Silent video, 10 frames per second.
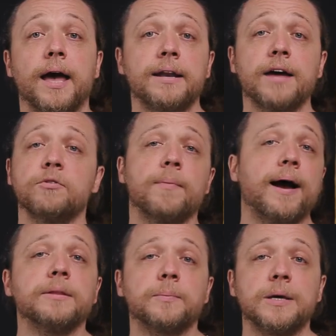And never
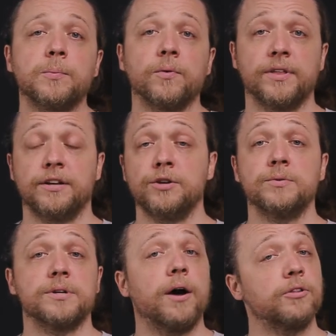mind the people that
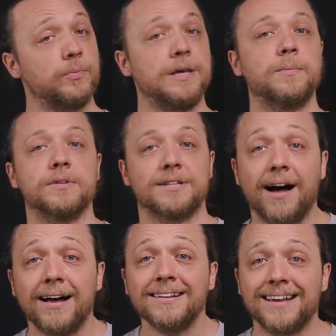use other people's
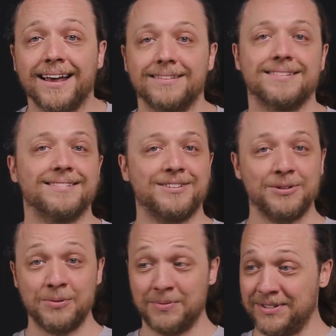content
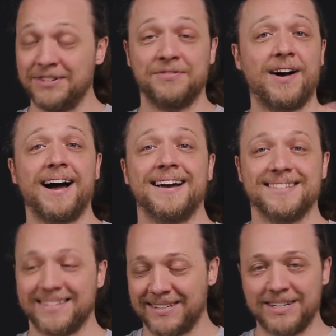to
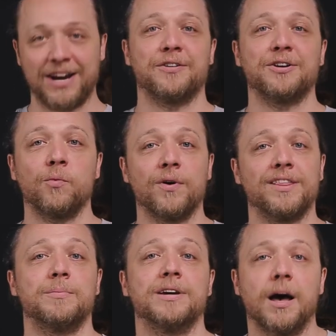devise a scenario where
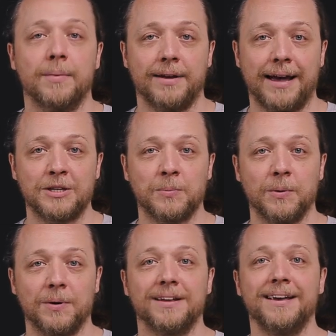they become an
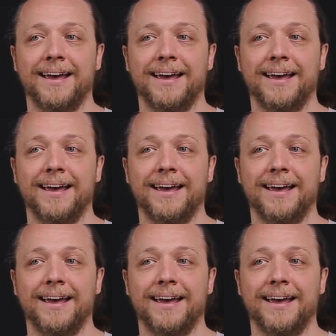expert